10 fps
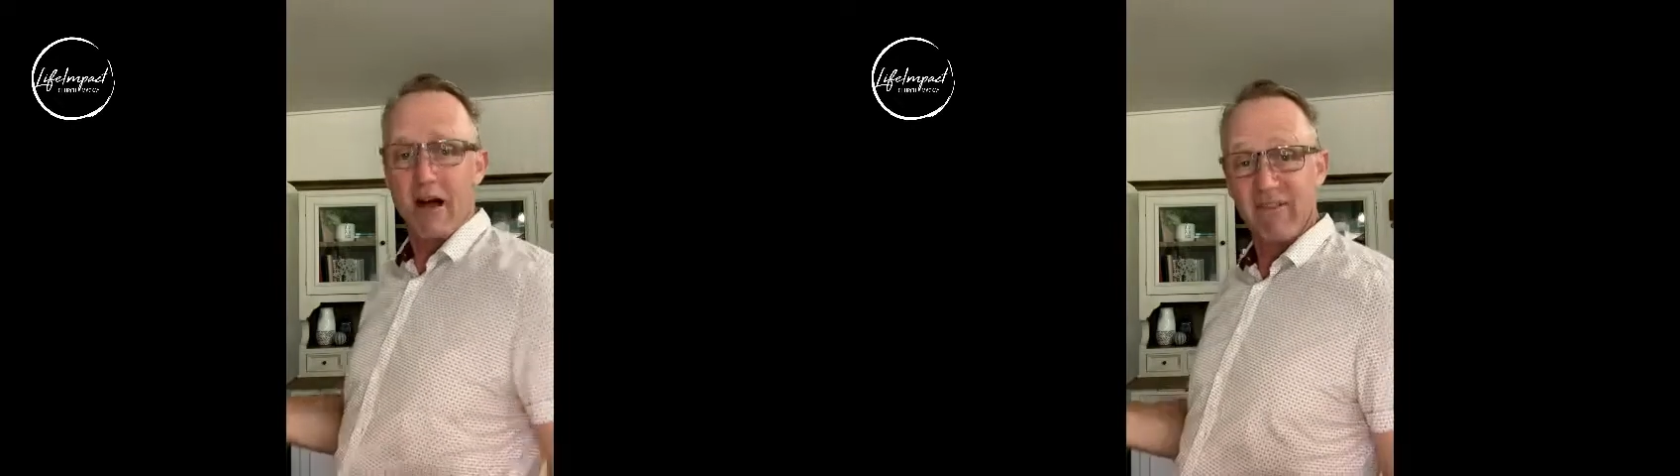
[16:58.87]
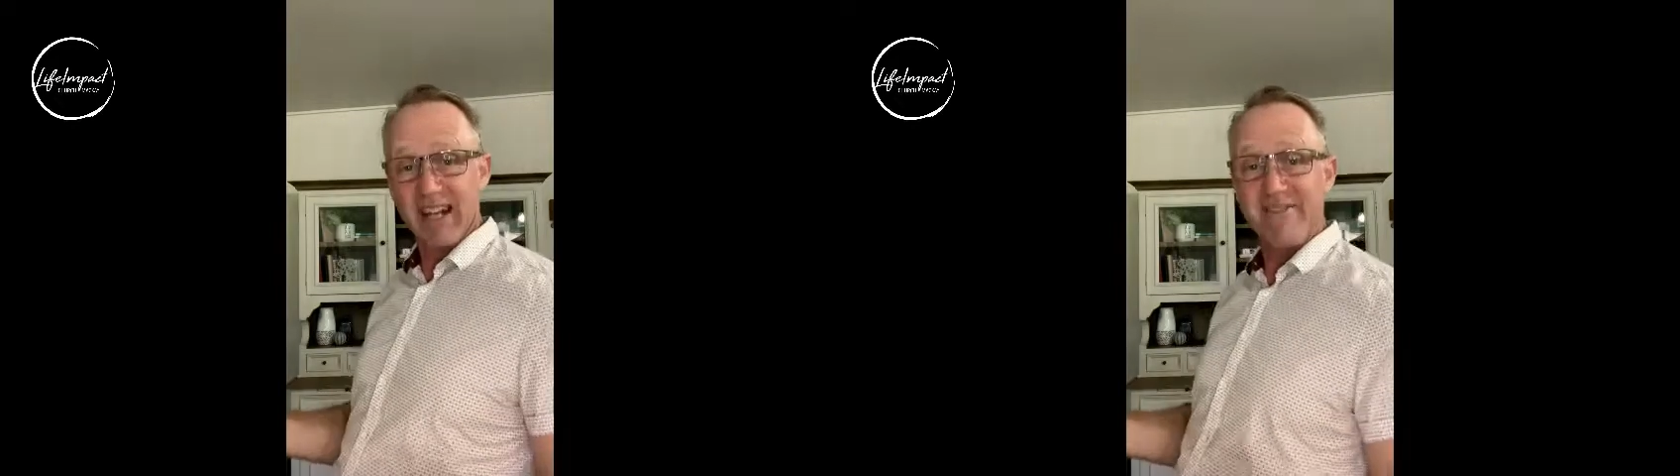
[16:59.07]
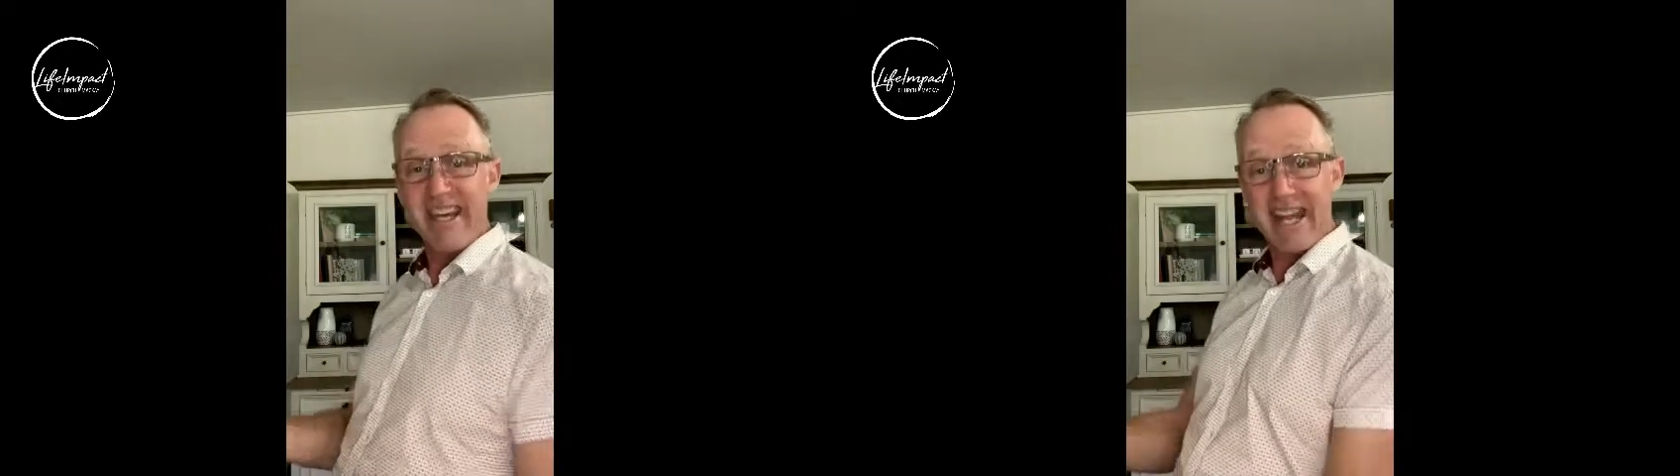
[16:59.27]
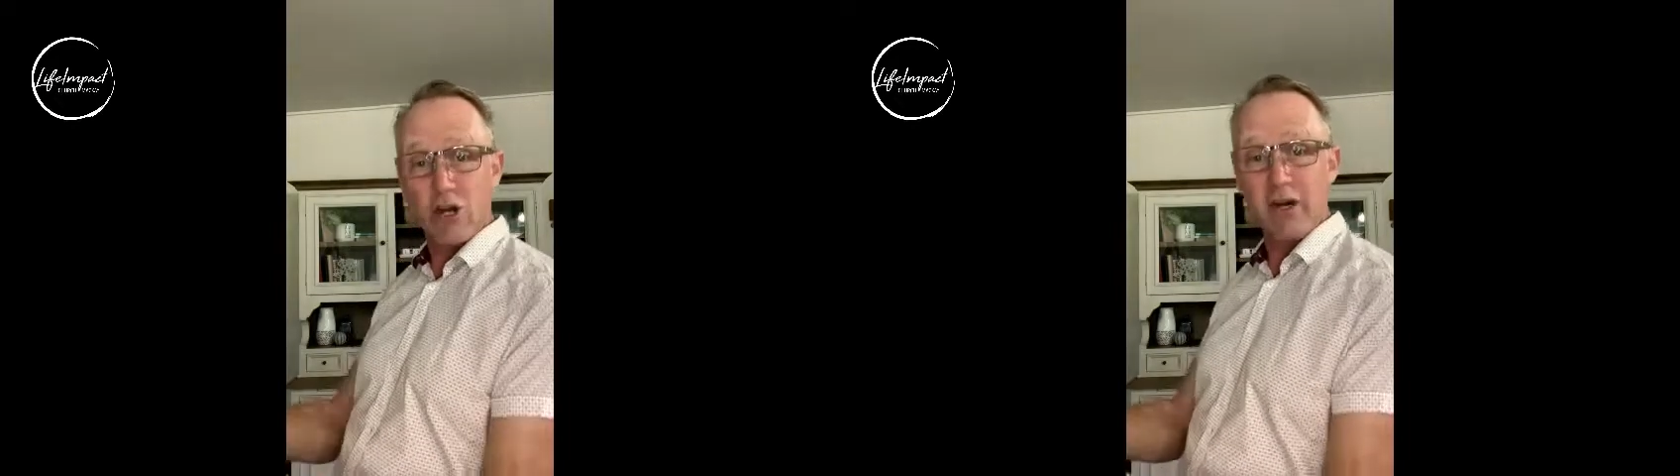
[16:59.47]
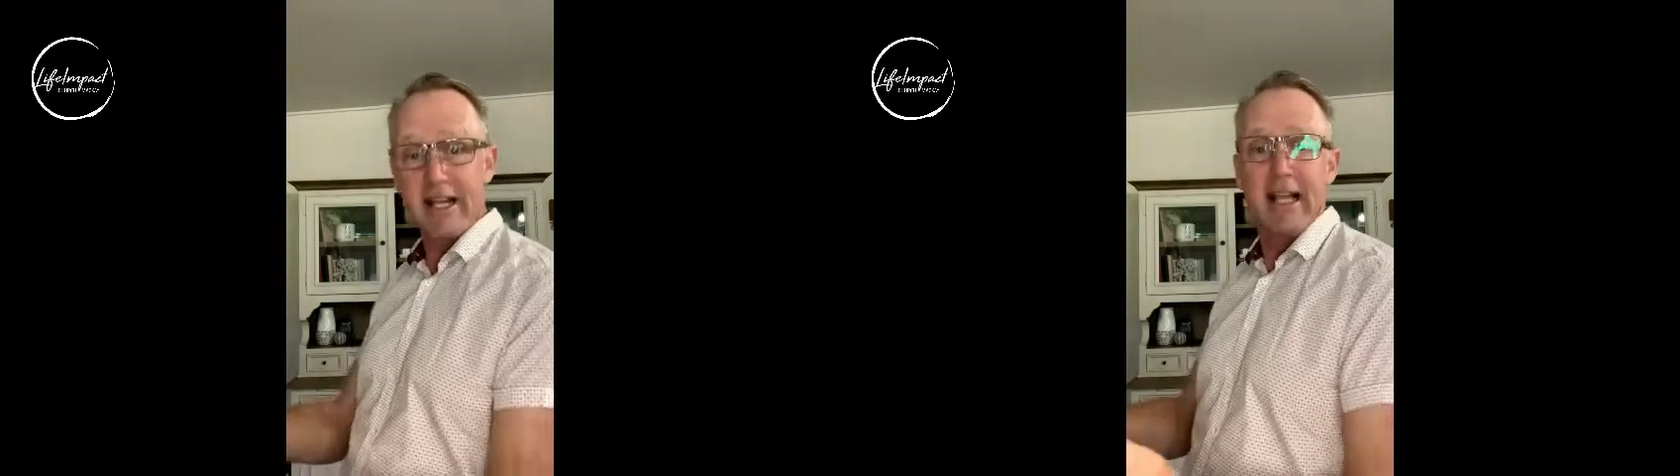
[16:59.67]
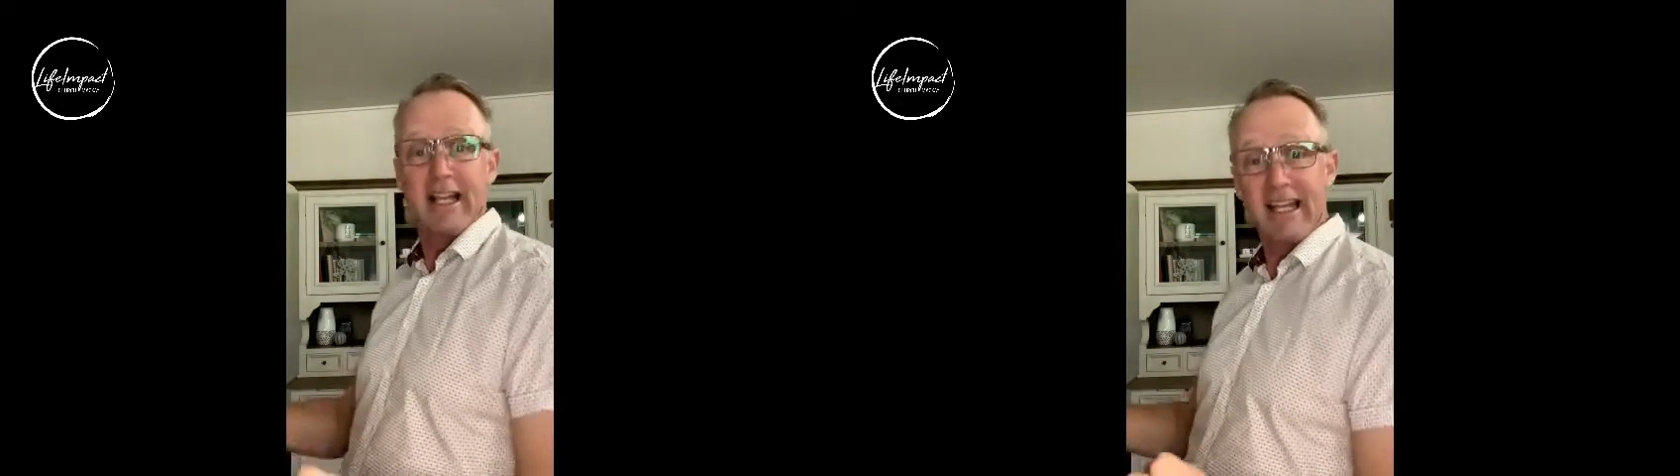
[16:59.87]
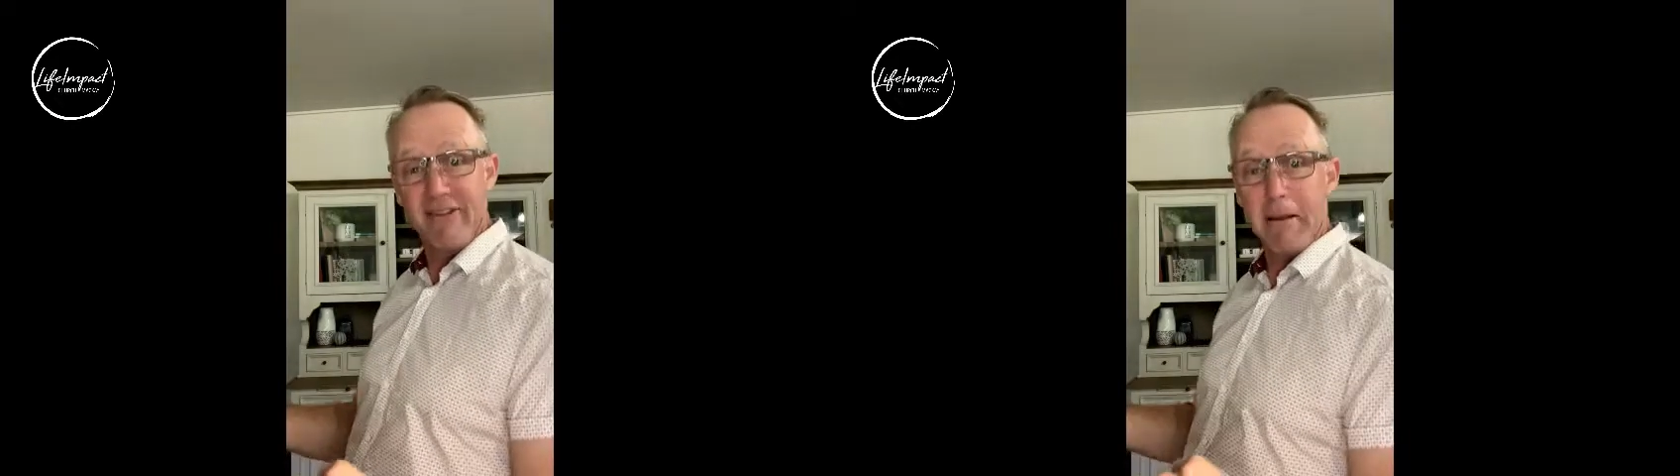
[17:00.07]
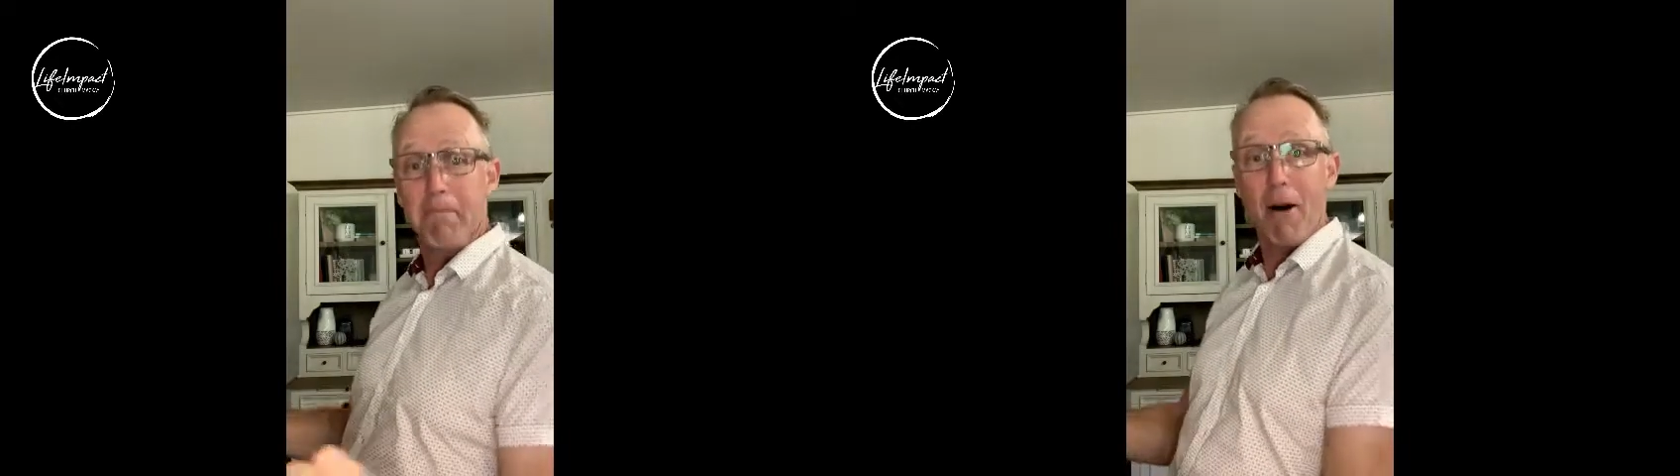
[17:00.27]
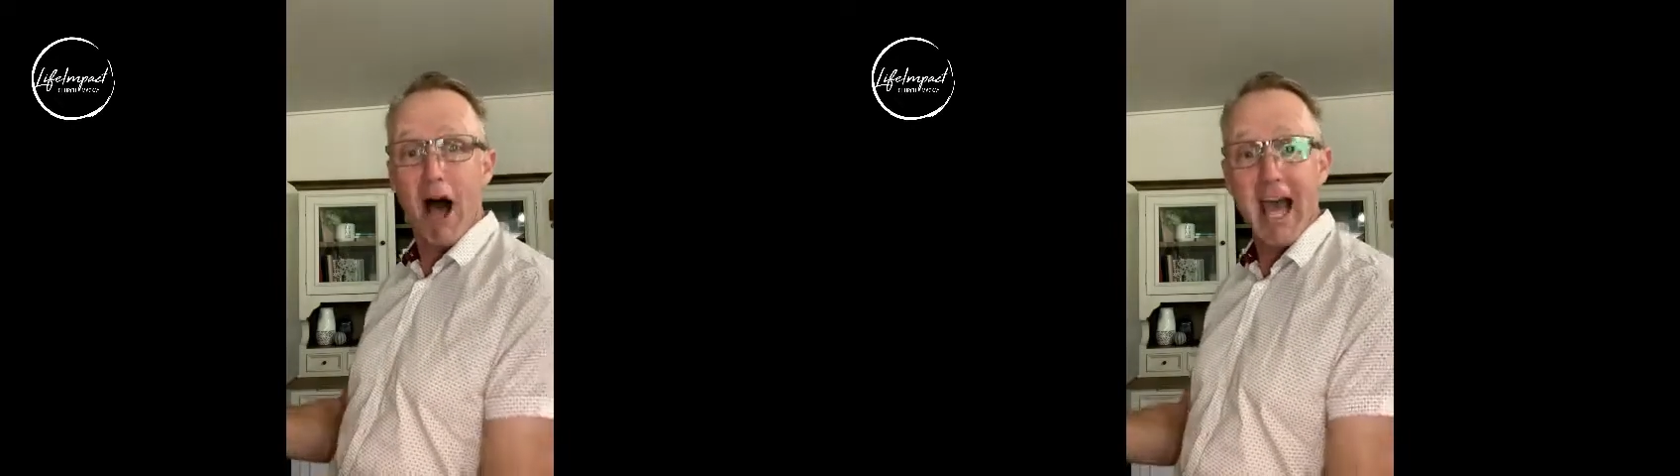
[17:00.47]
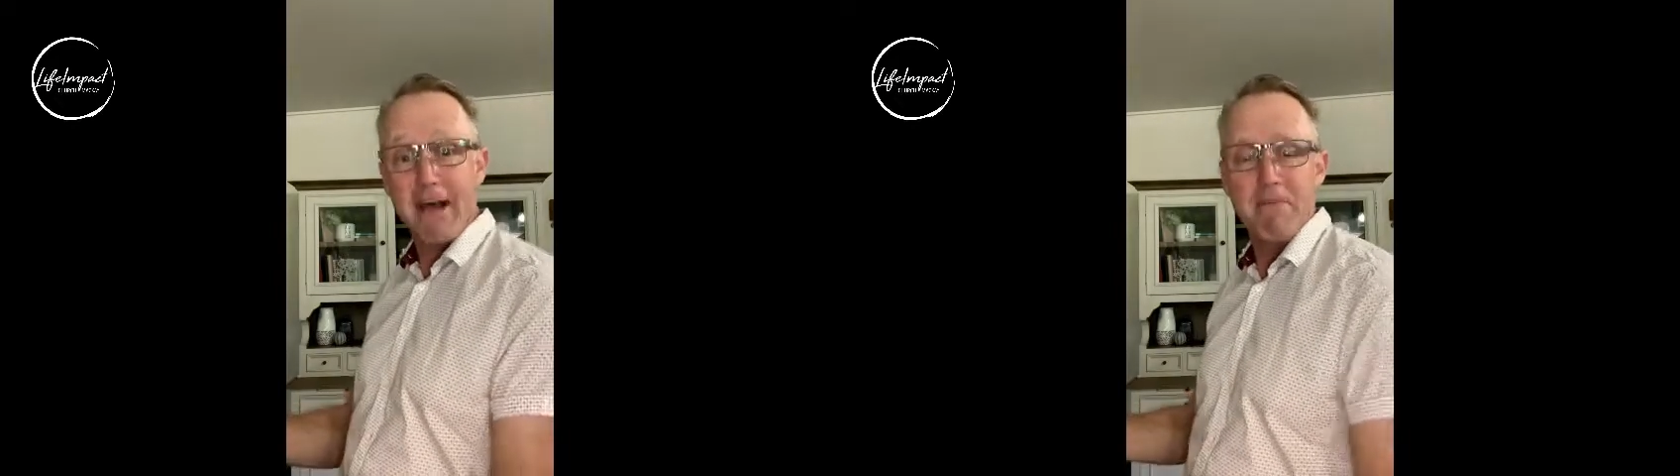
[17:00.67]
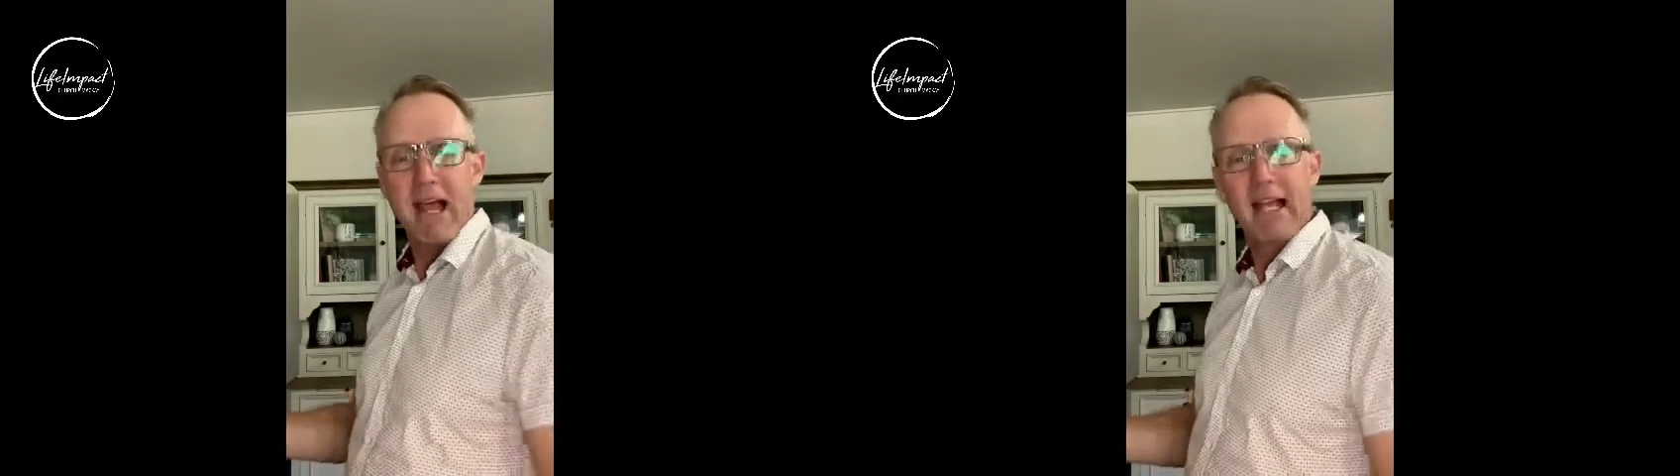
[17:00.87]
of living into it, living by it,